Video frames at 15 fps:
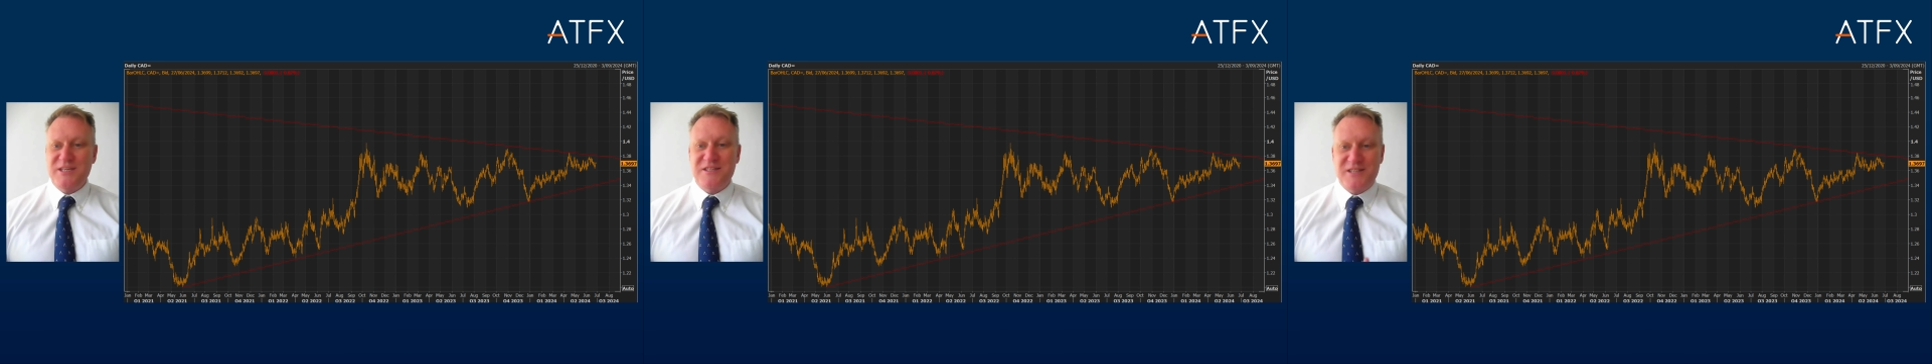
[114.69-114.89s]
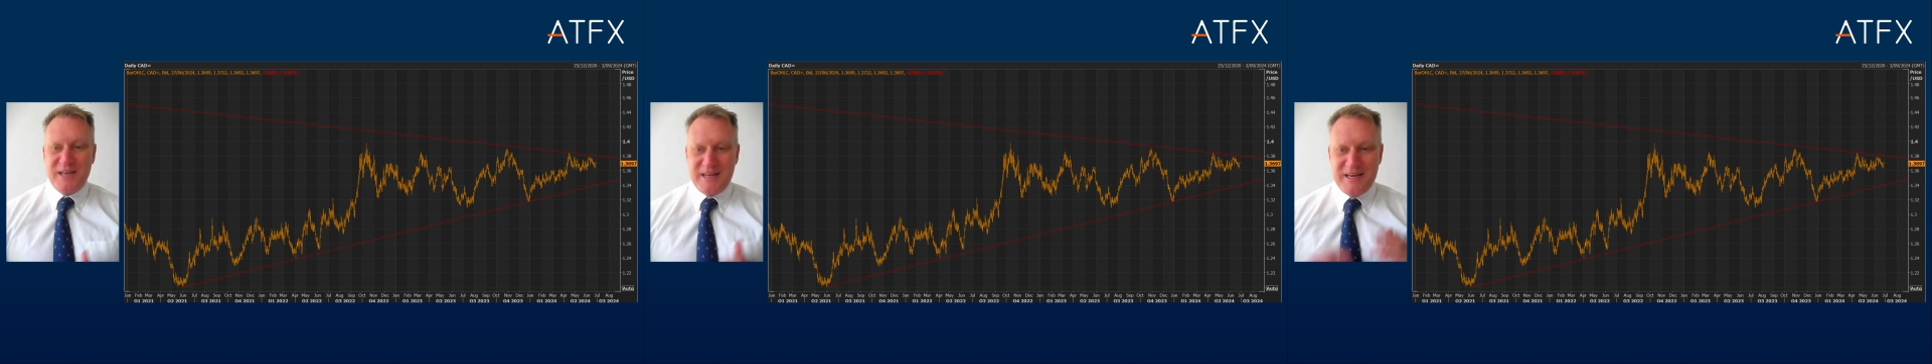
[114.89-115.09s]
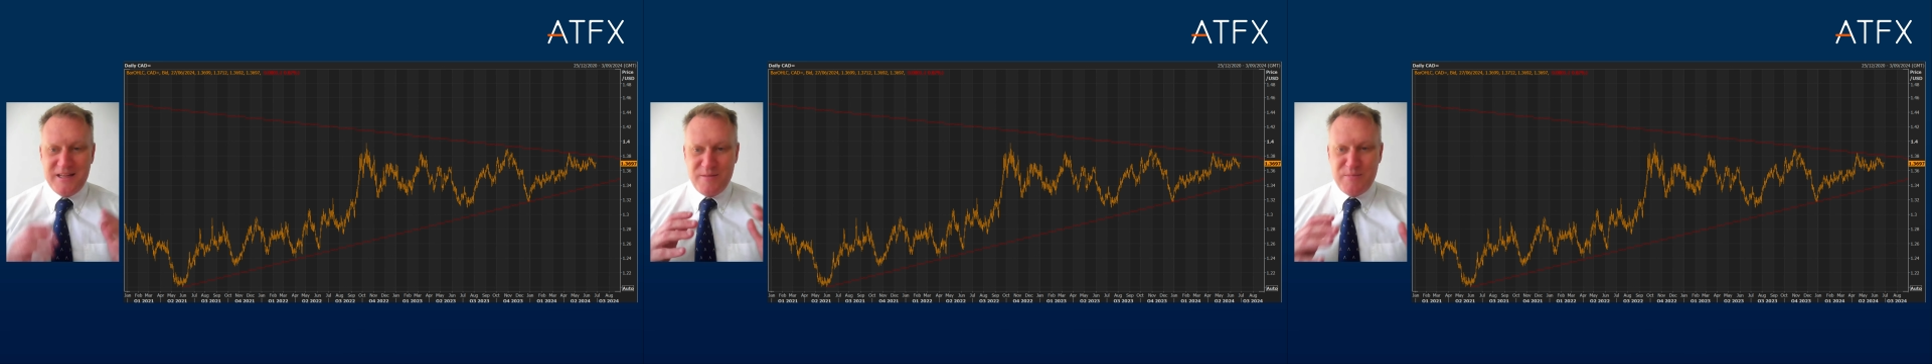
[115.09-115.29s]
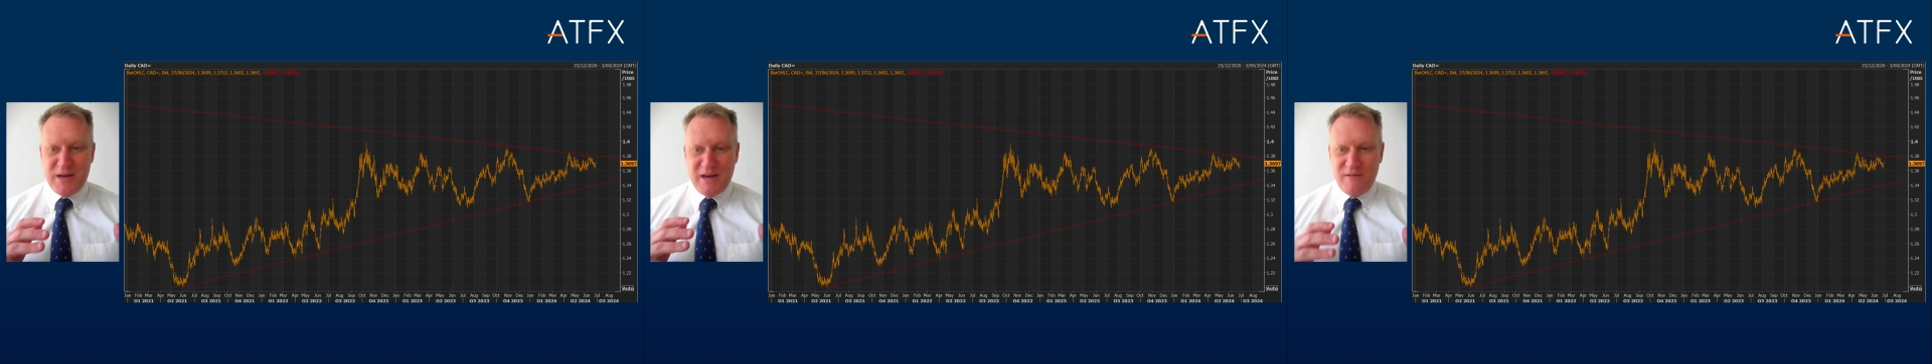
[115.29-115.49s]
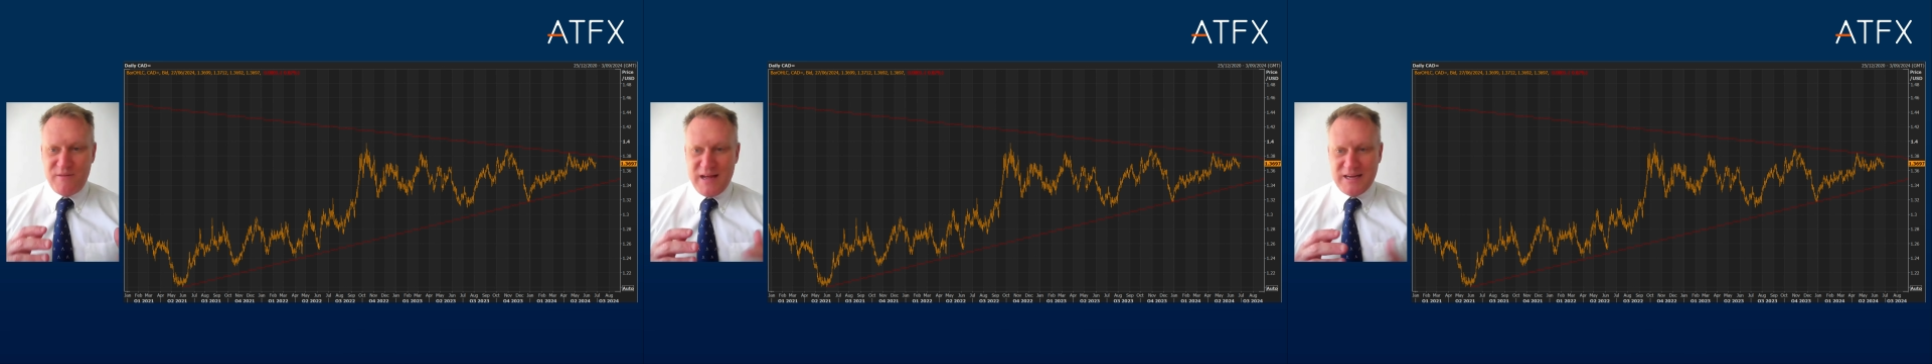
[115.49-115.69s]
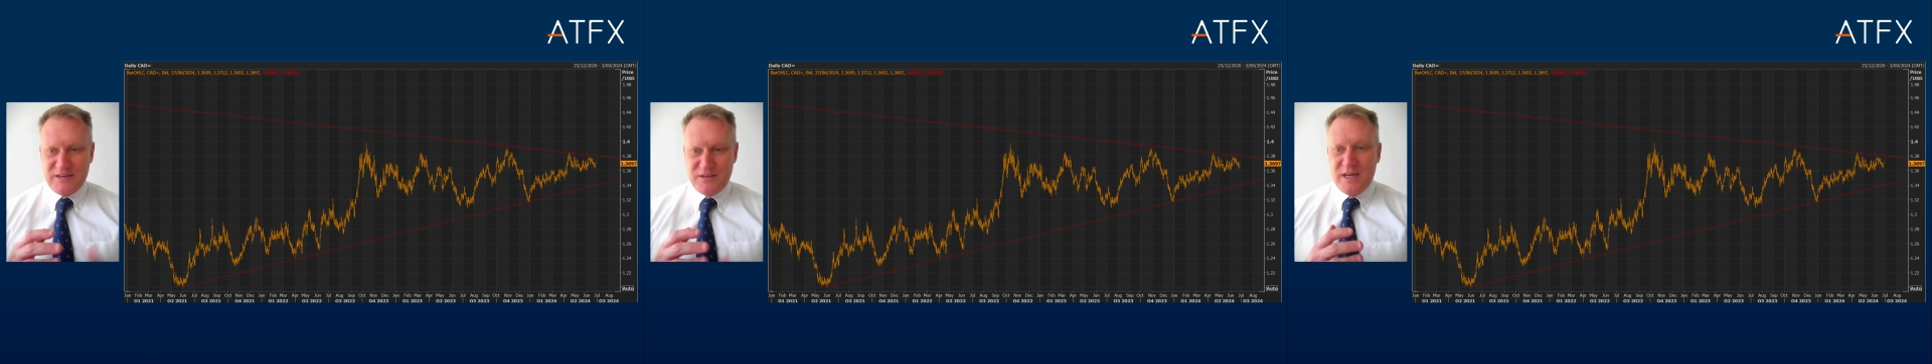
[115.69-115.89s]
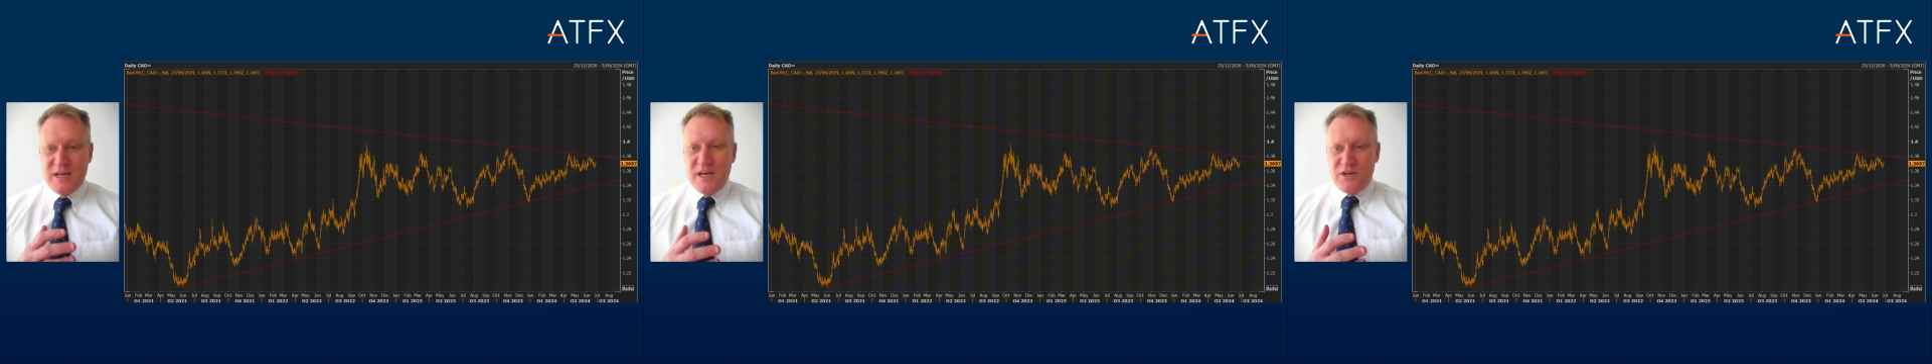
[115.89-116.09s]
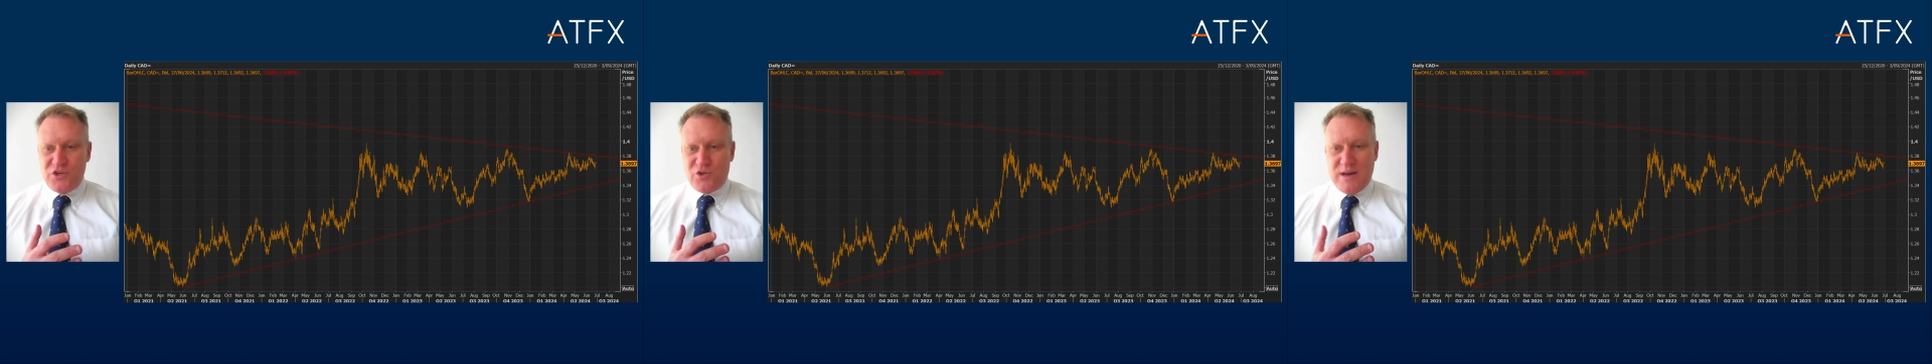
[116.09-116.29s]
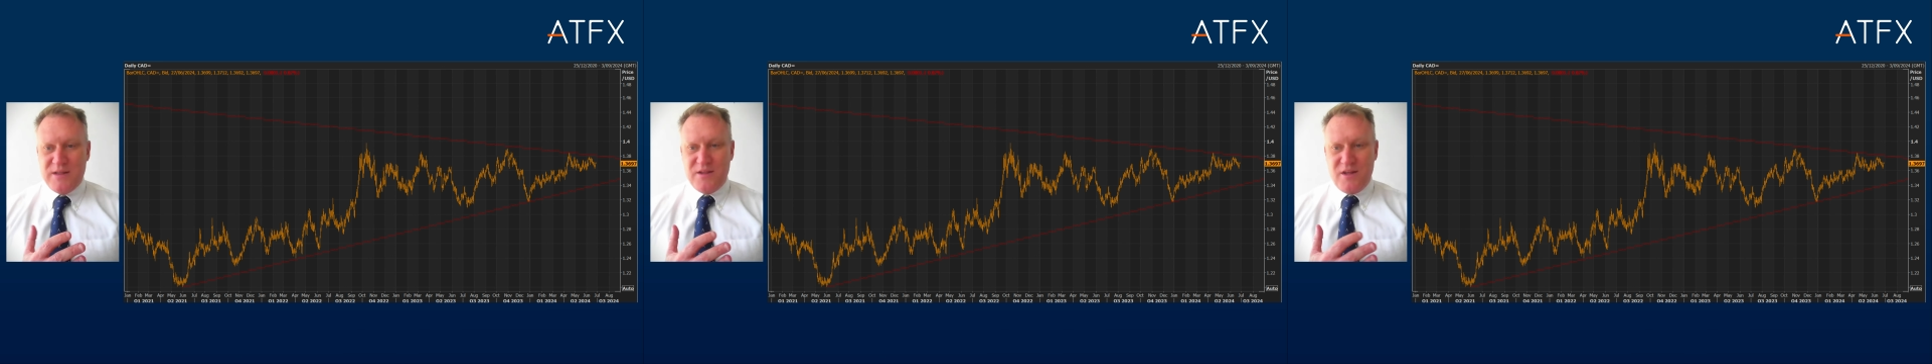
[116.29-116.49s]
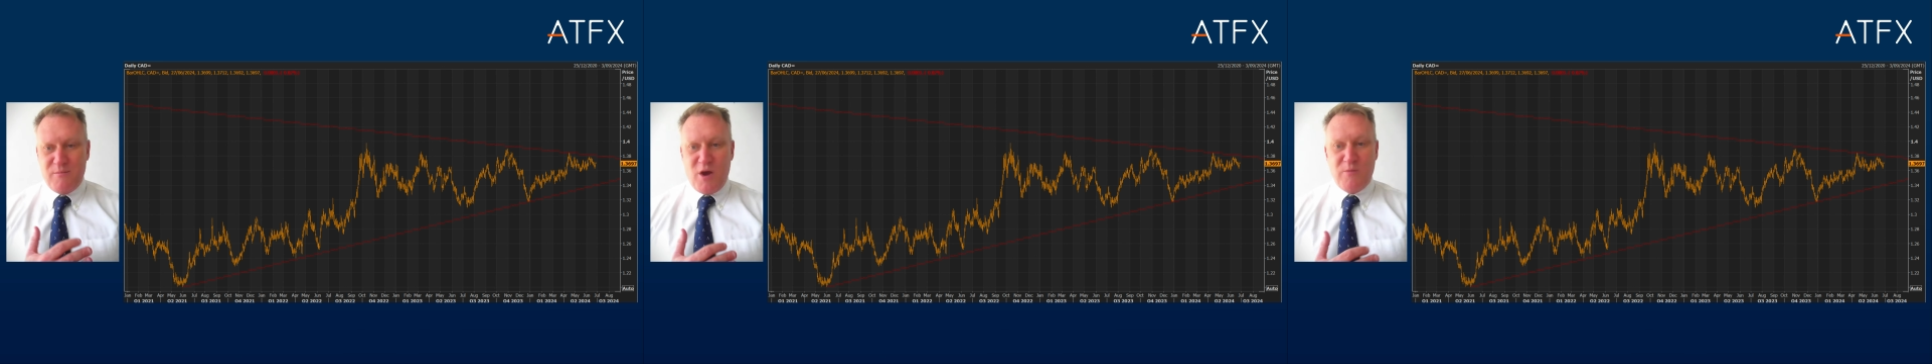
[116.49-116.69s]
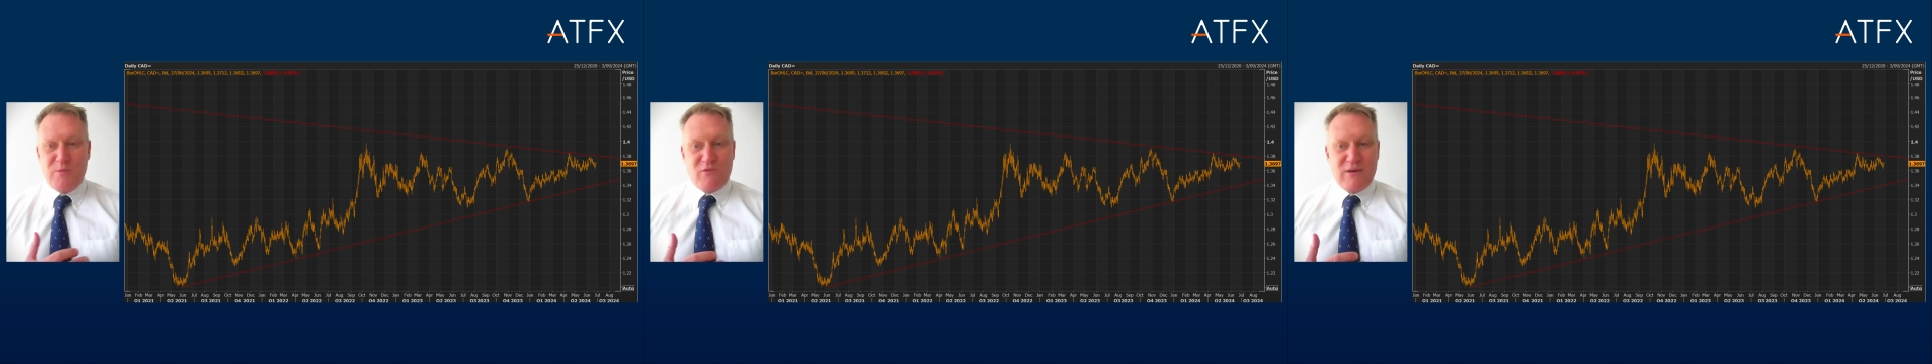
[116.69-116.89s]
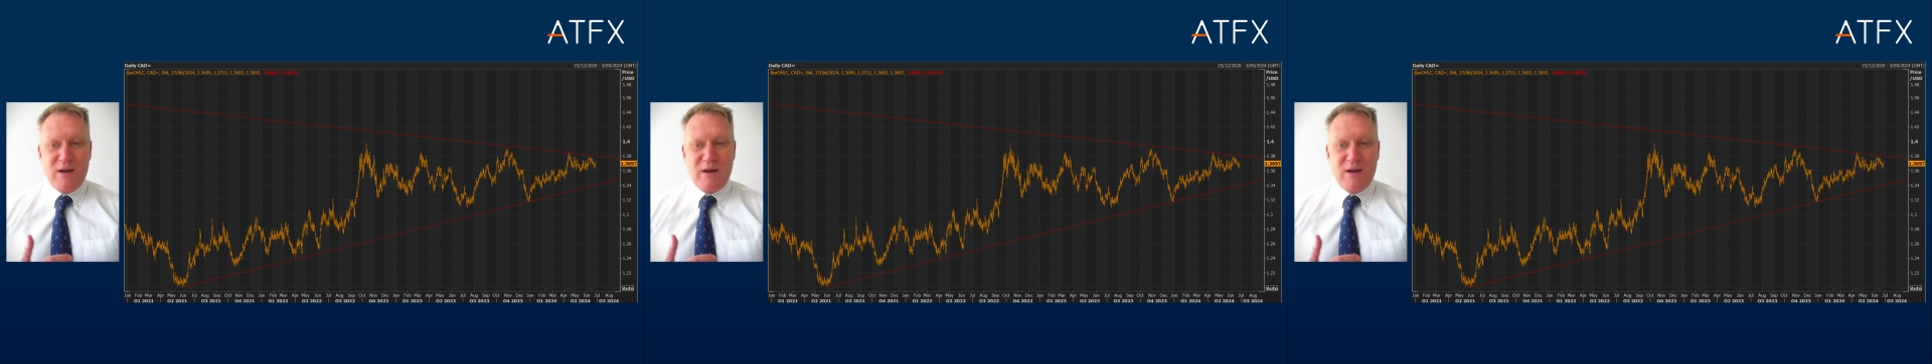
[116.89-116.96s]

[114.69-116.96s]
He's sitting in the middle of that trend at the moment,